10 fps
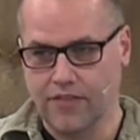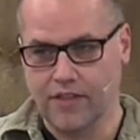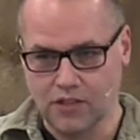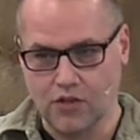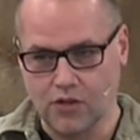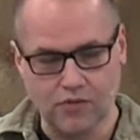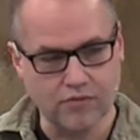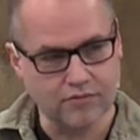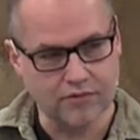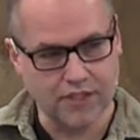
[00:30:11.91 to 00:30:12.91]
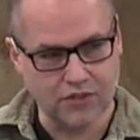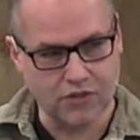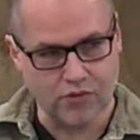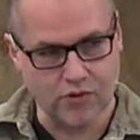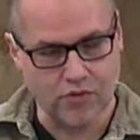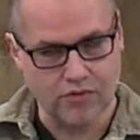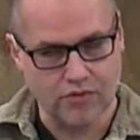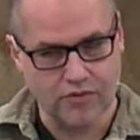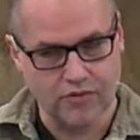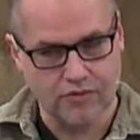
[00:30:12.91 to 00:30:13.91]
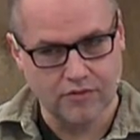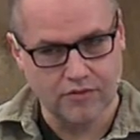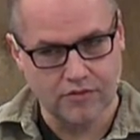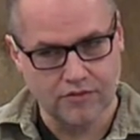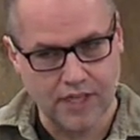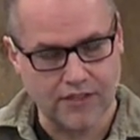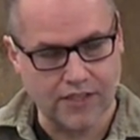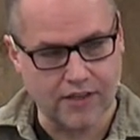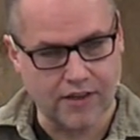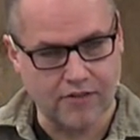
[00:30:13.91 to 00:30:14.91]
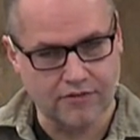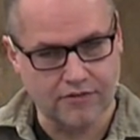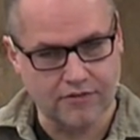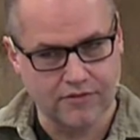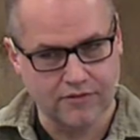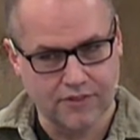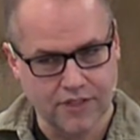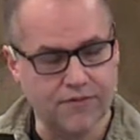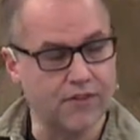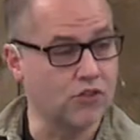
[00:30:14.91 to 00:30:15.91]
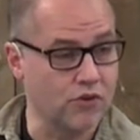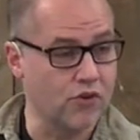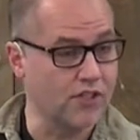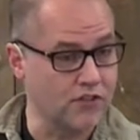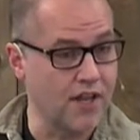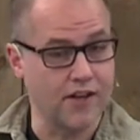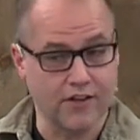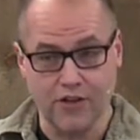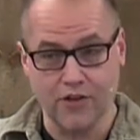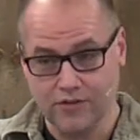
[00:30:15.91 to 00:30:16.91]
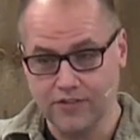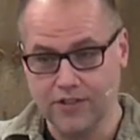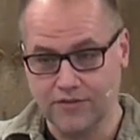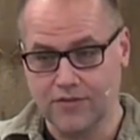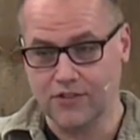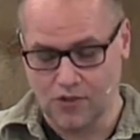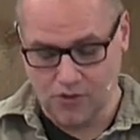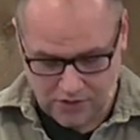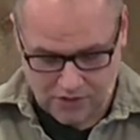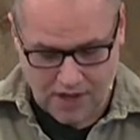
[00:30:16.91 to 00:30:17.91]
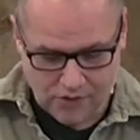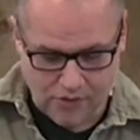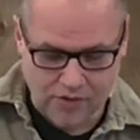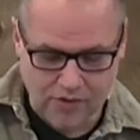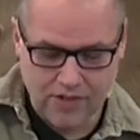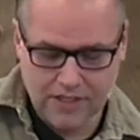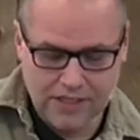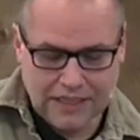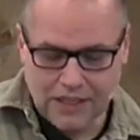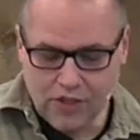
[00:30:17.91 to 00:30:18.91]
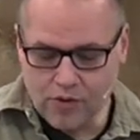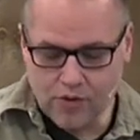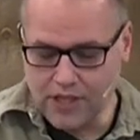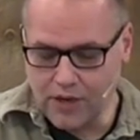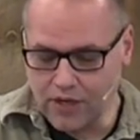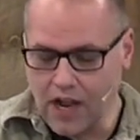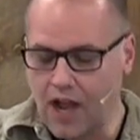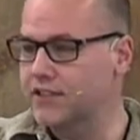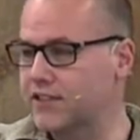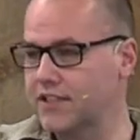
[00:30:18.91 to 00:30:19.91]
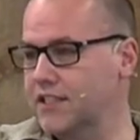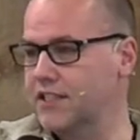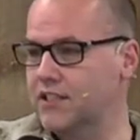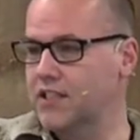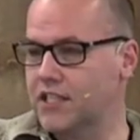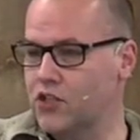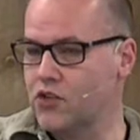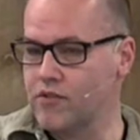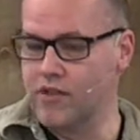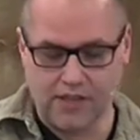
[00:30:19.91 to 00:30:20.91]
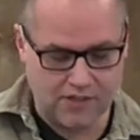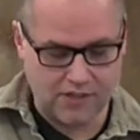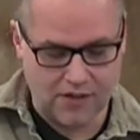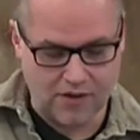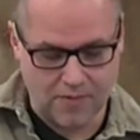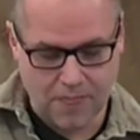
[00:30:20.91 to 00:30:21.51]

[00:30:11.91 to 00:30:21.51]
new is true. How's that go? If it's true, it's not new. If it's new, it's not true. They were constantly seeking new things here.